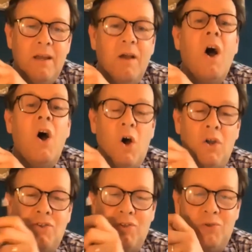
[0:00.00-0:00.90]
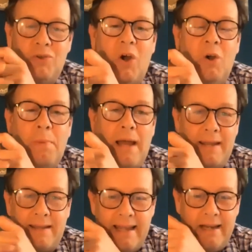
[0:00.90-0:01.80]
hard to dial
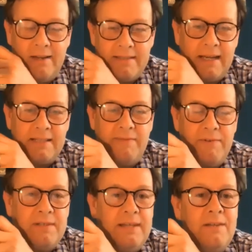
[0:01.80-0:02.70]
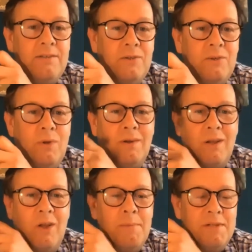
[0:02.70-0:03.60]
back, an endless activity to
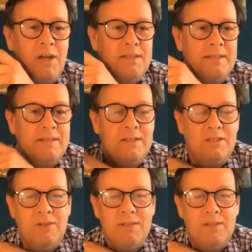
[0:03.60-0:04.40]
acclimatize into this new